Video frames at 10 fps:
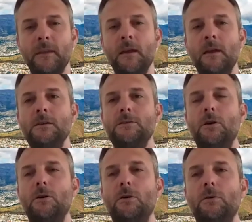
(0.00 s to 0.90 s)

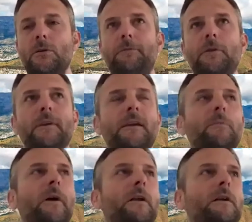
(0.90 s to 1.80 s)
So if you think
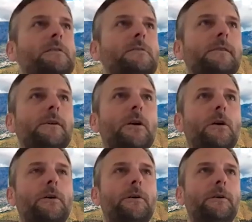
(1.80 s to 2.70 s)
about it,
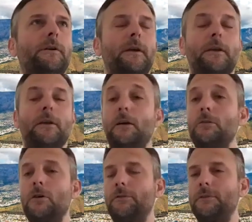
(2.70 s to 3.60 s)
I look
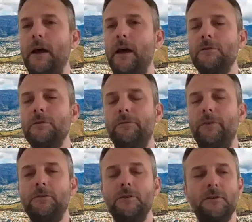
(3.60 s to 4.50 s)
after hundreds of
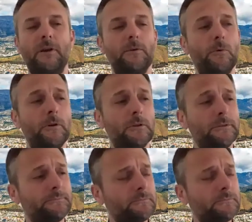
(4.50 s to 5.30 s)
factories around the world.